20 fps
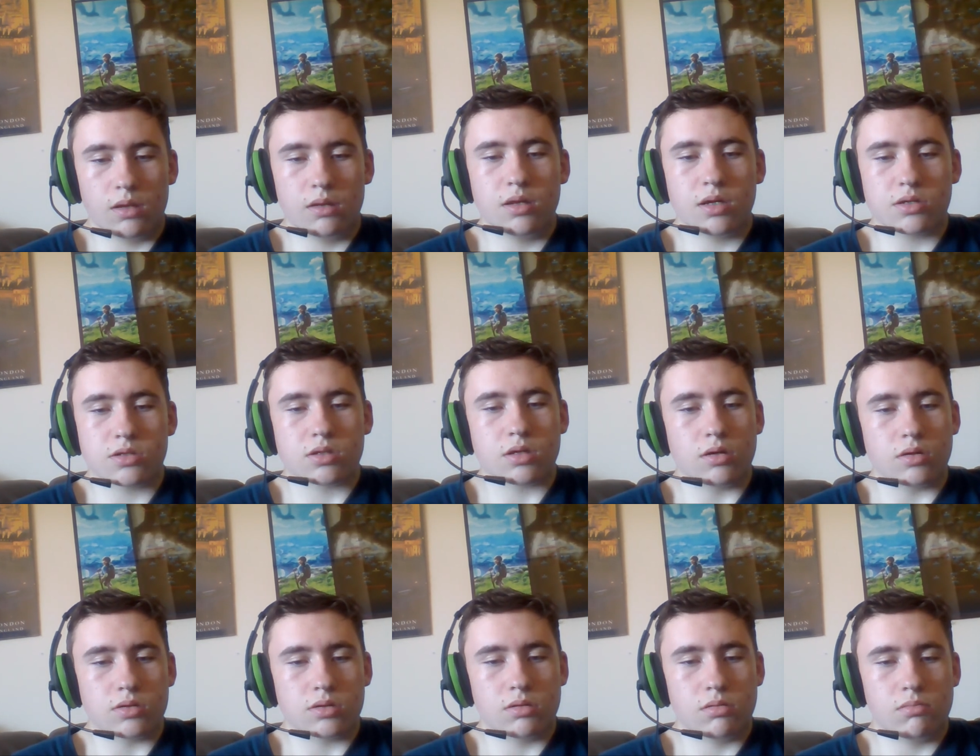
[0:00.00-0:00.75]
Thanks,
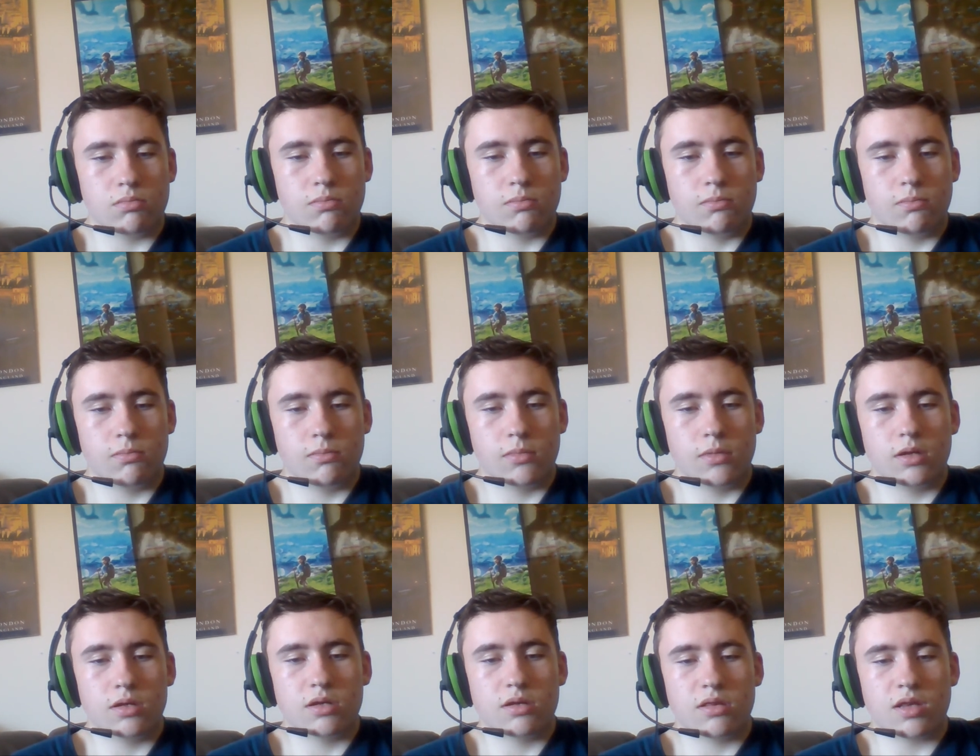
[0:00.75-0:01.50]
guys.
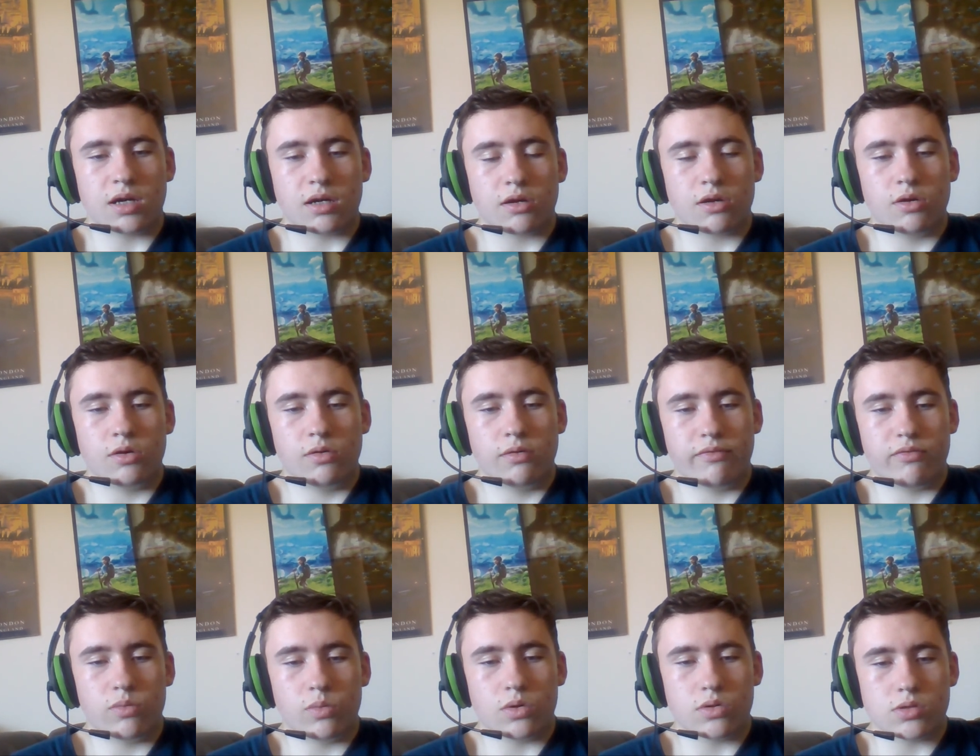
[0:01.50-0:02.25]
Thank you
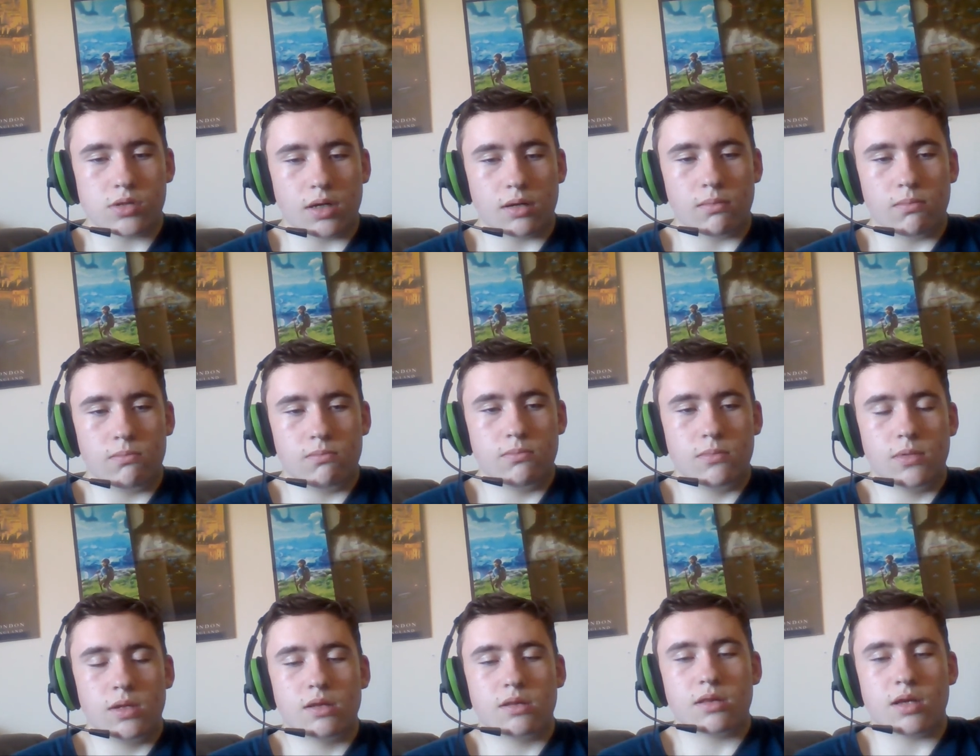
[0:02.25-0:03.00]
for watching.
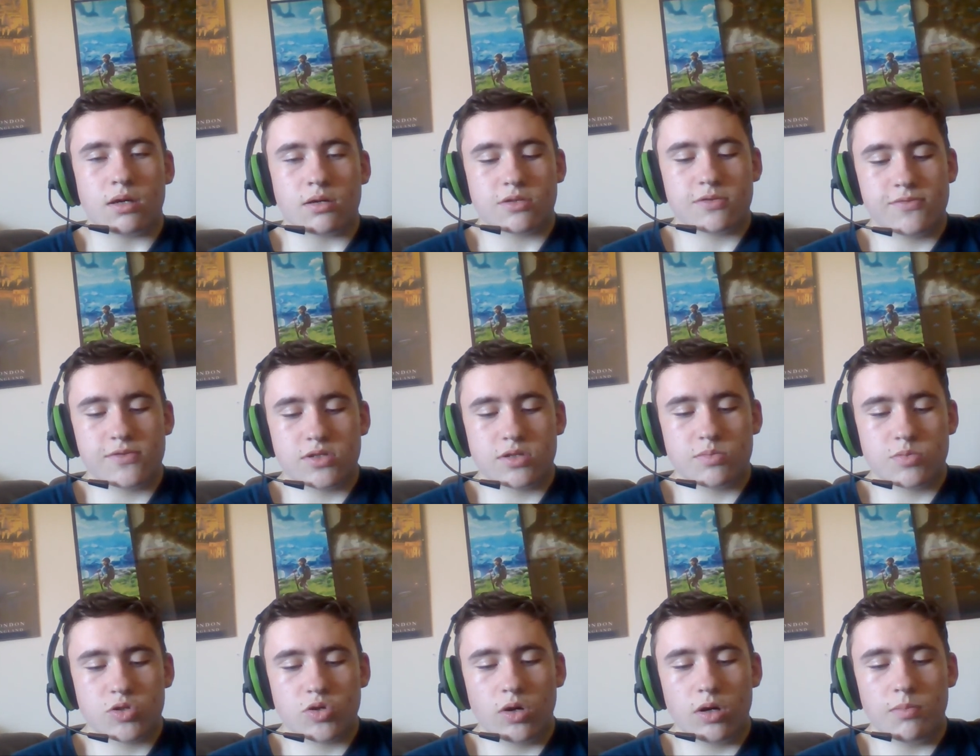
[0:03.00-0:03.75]
Thanks for
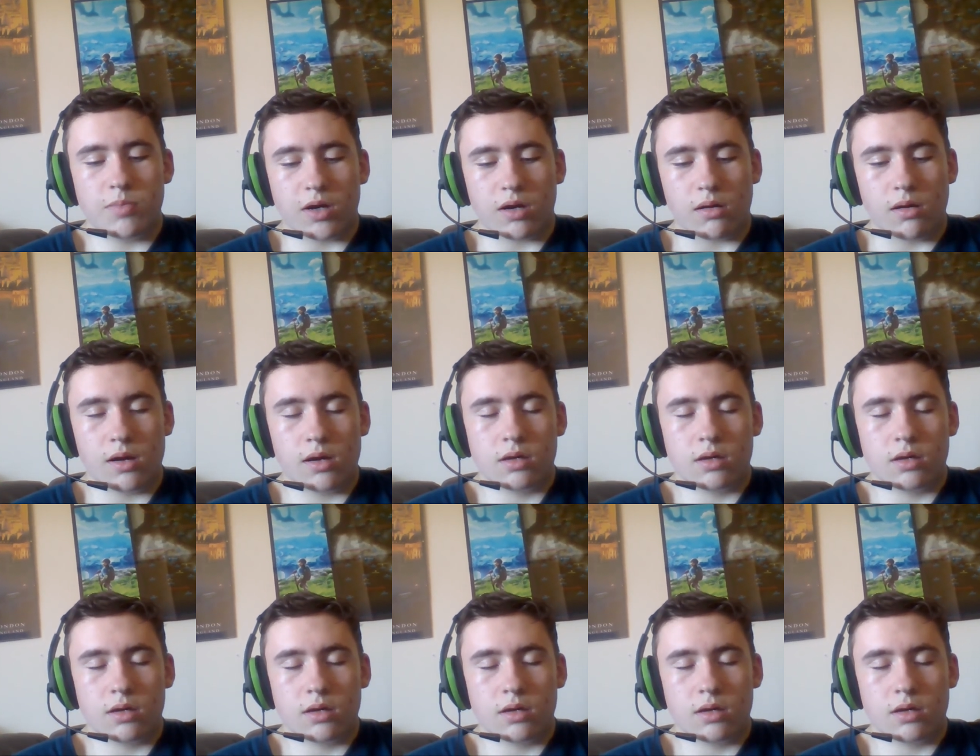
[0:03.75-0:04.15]
subscribing.